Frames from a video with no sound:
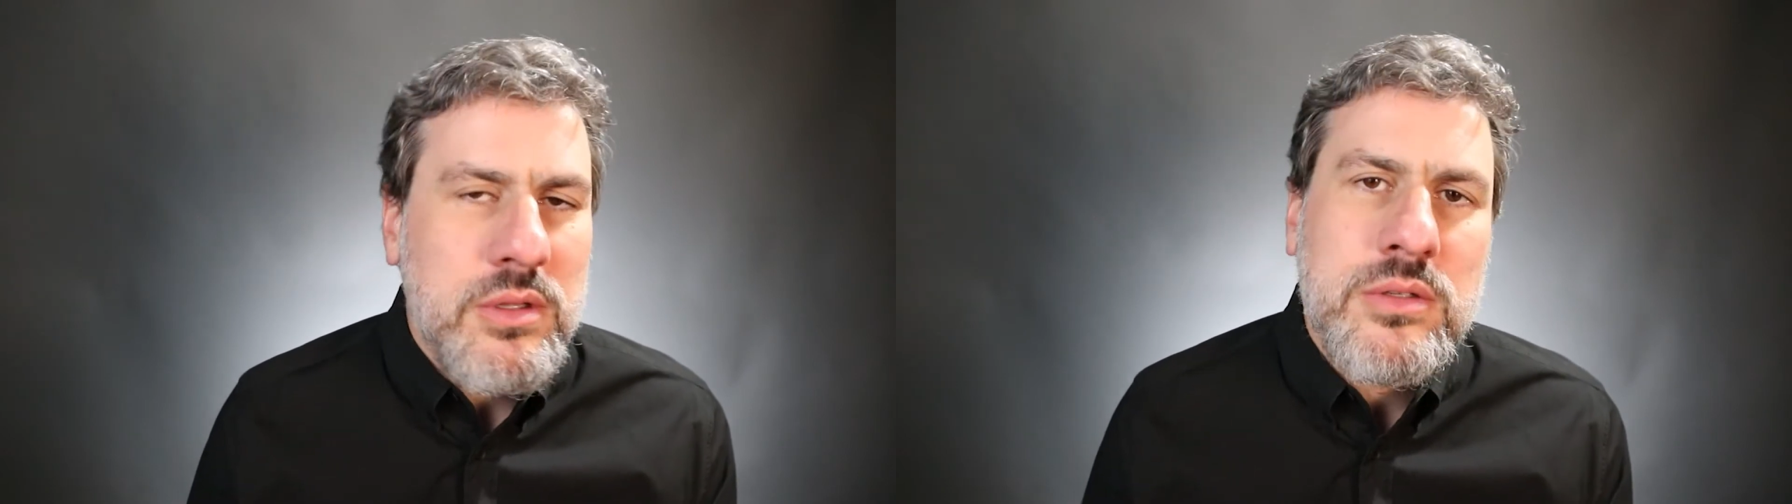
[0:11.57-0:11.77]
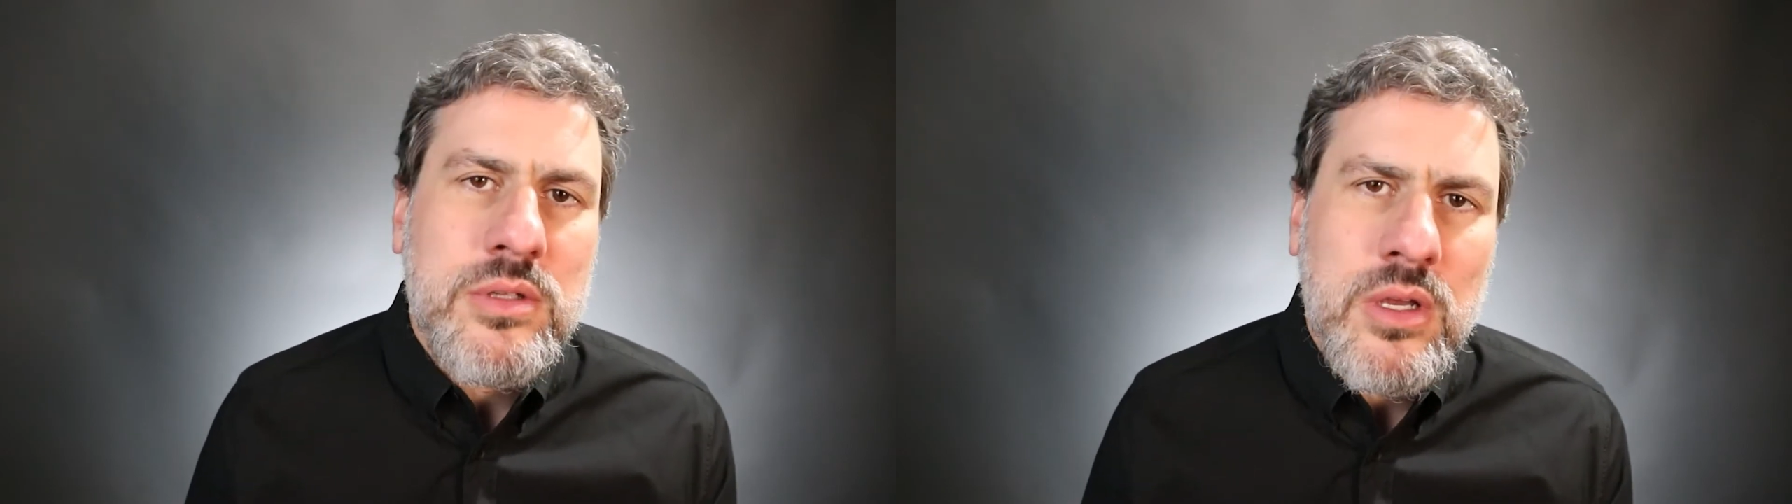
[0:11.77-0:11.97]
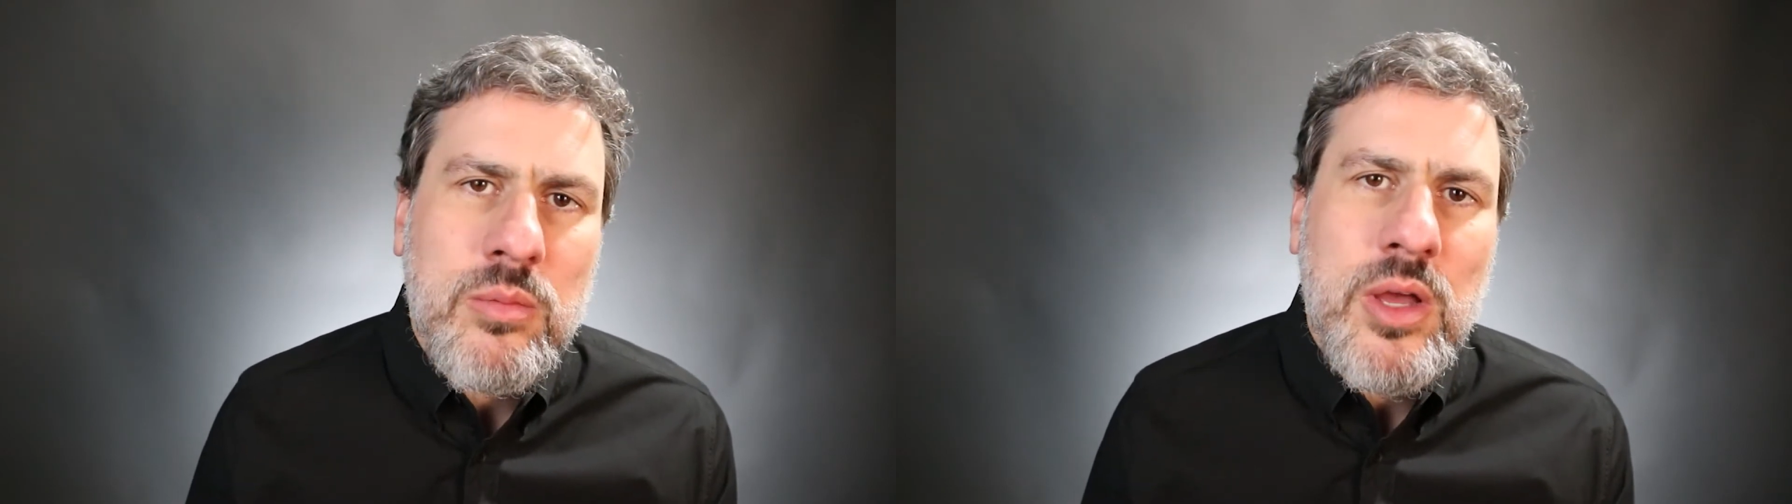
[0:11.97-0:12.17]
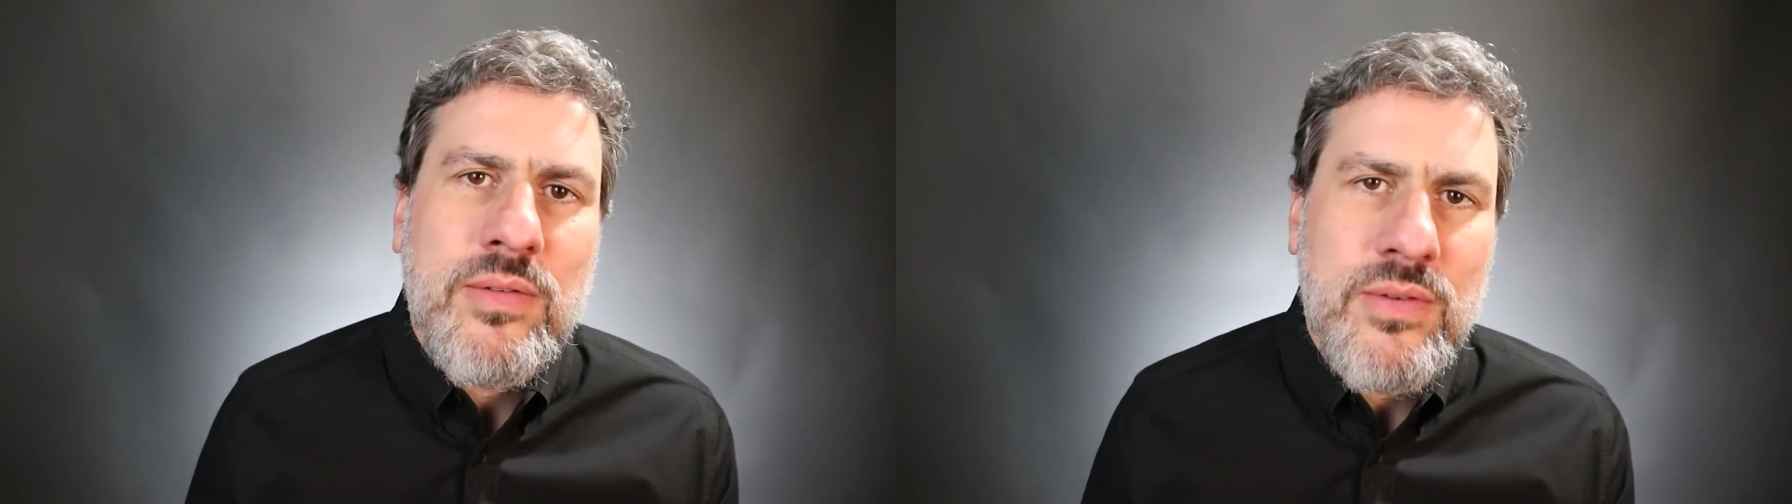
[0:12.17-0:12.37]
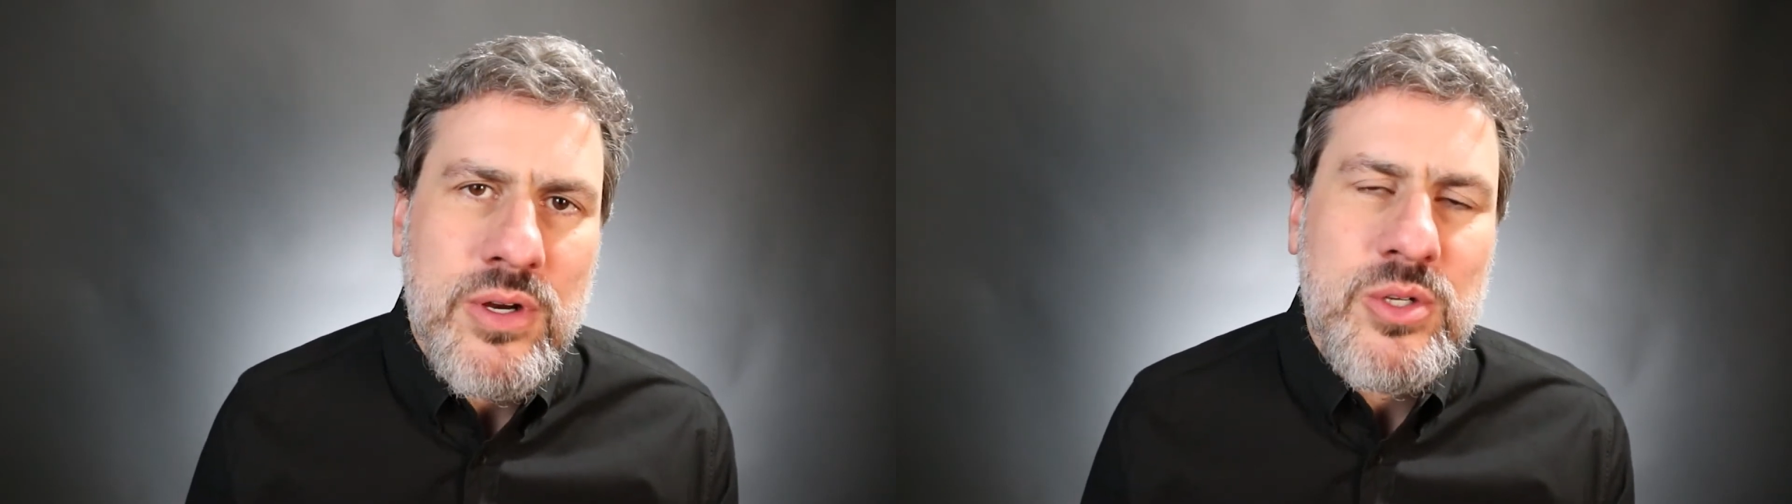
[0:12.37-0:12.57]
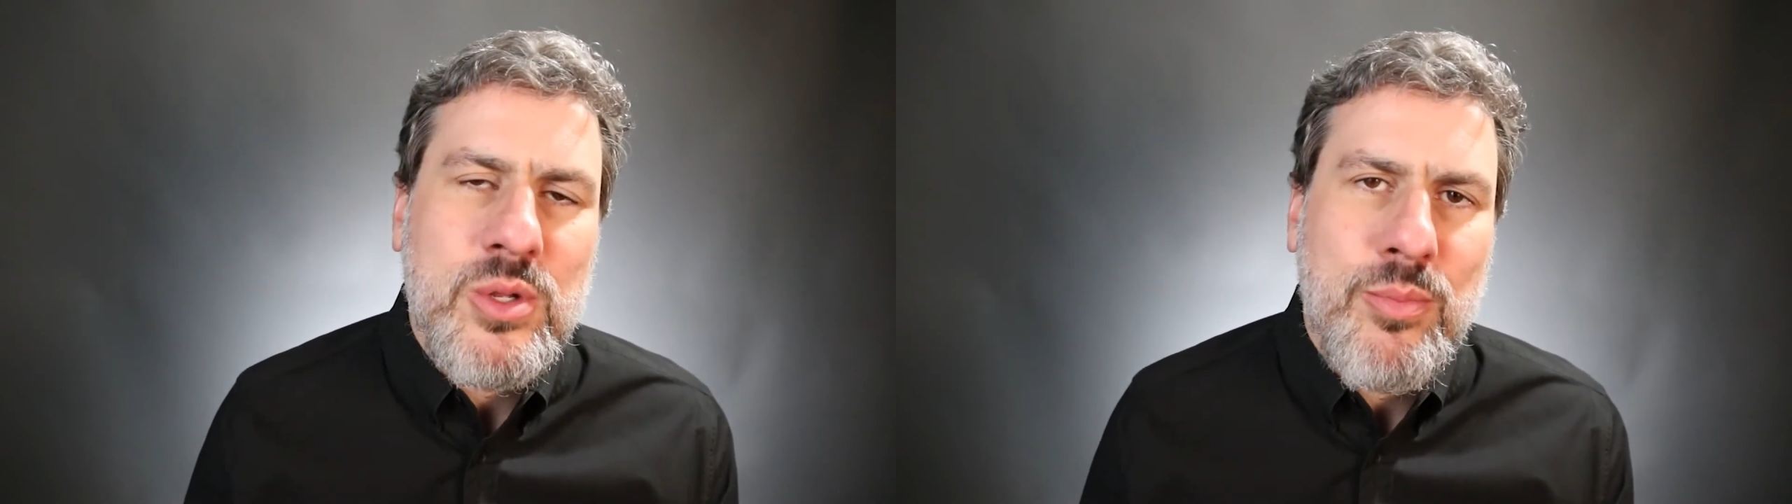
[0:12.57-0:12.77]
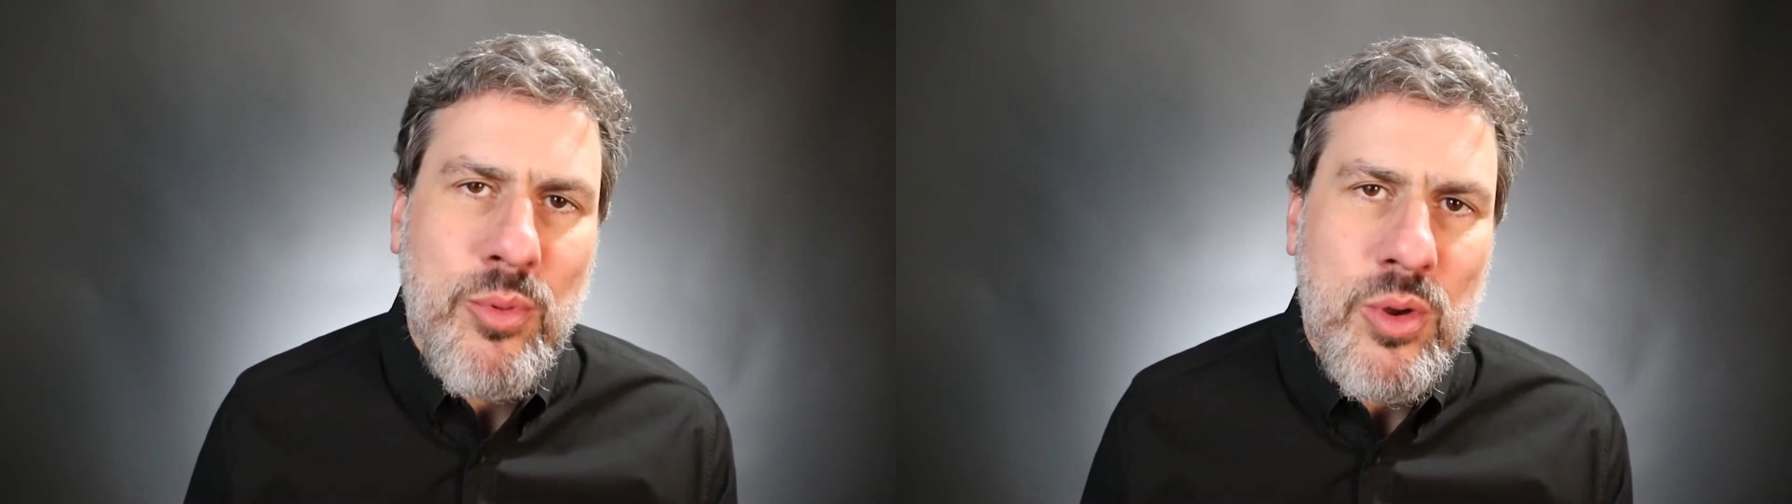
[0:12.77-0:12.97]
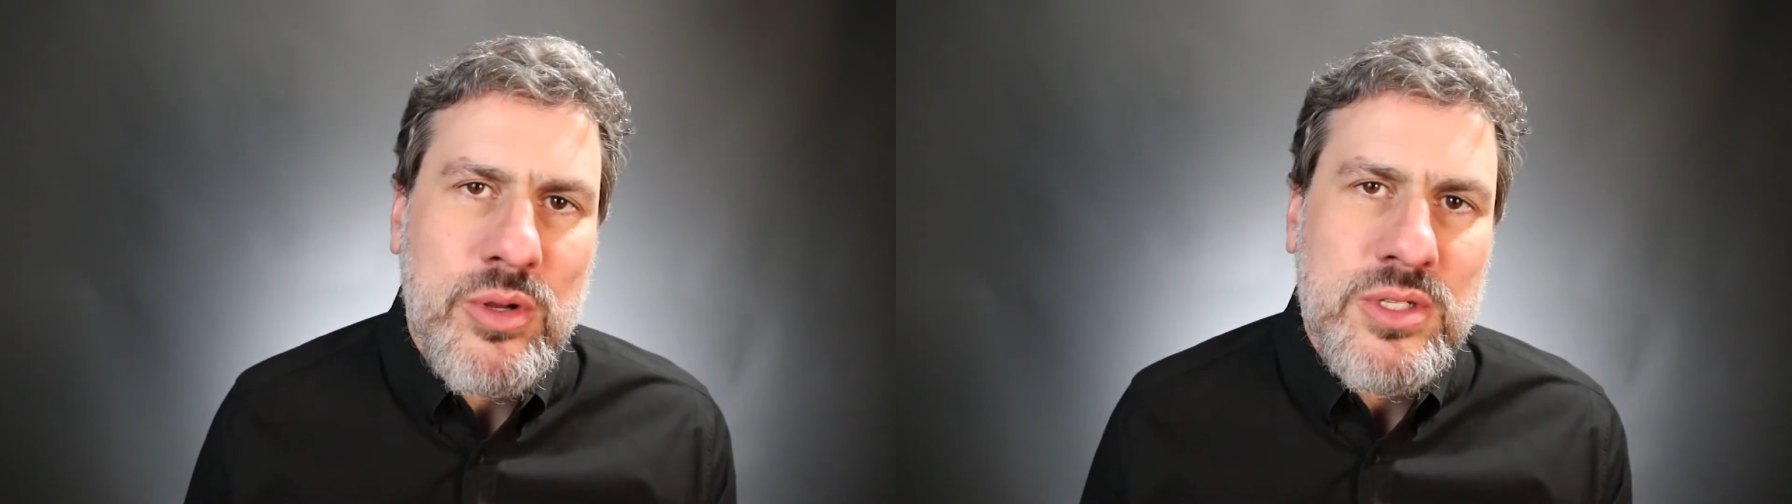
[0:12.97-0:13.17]
Let's talk about virtually
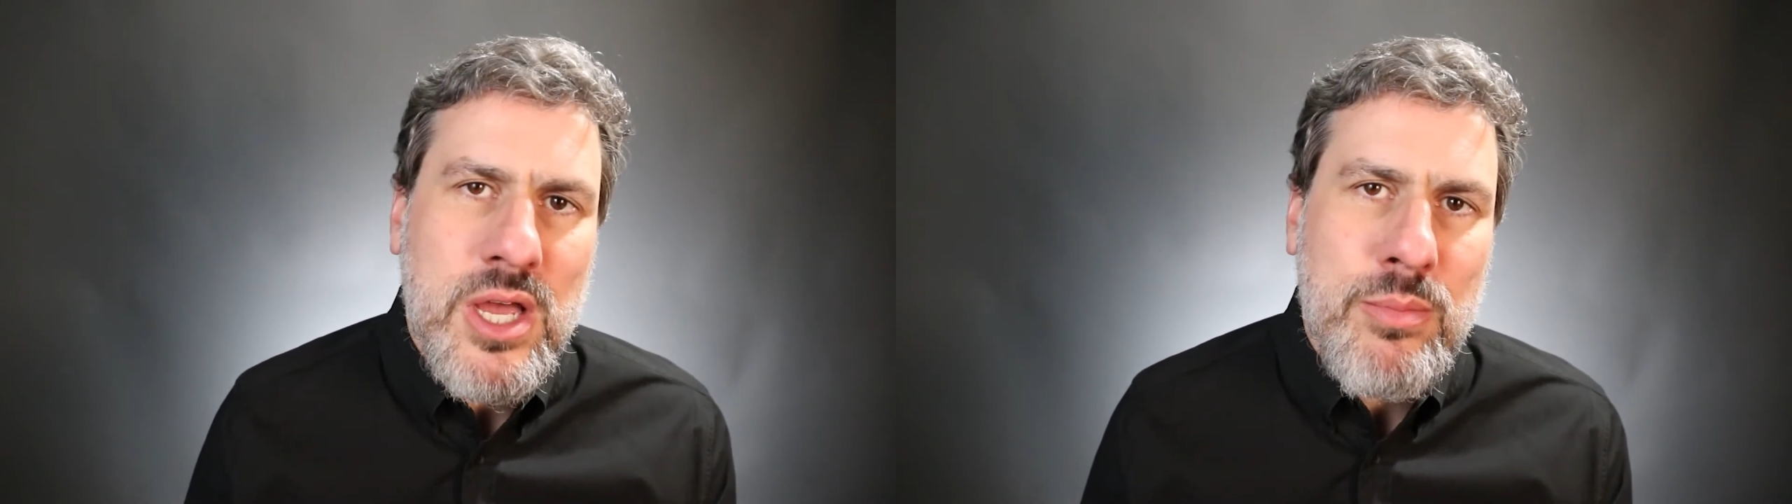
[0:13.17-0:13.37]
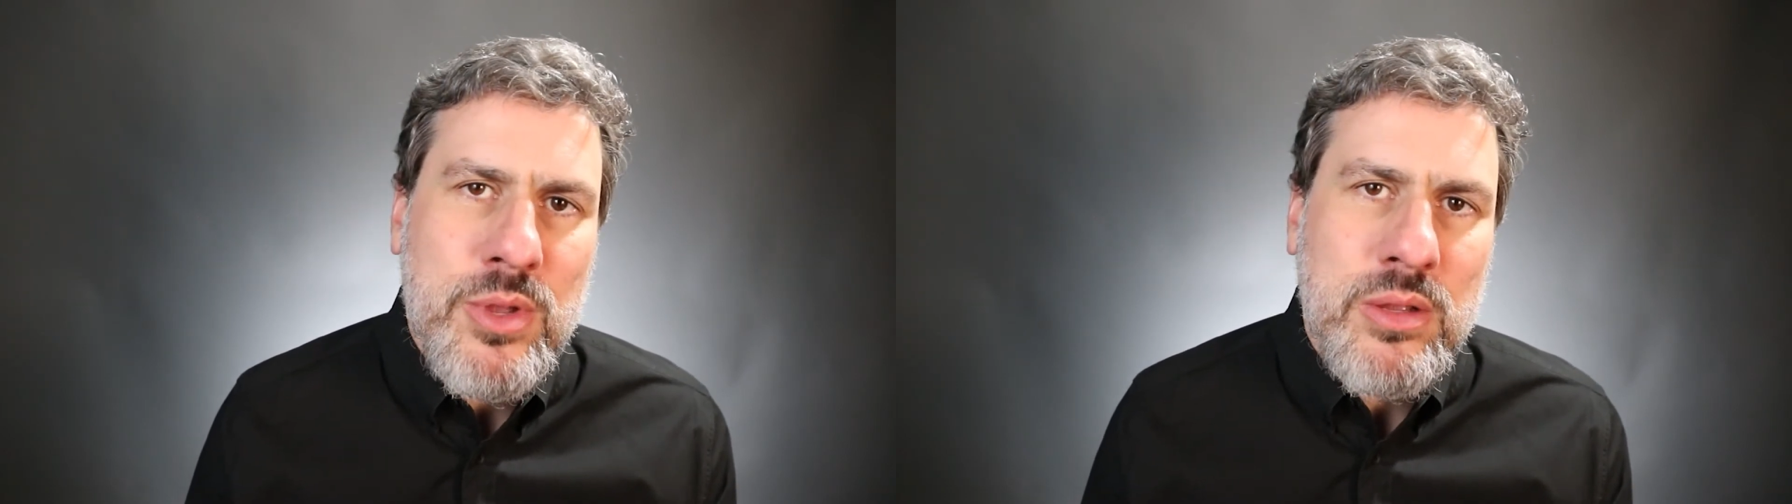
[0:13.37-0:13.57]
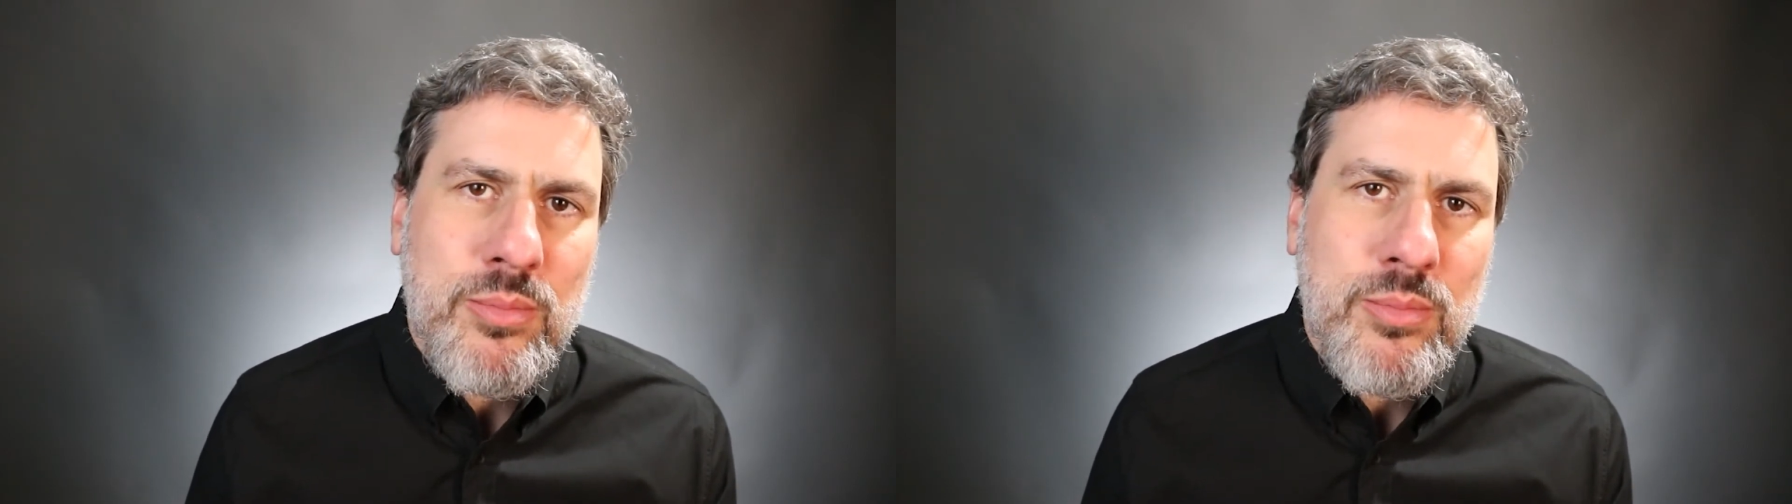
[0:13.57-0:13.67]
prototyping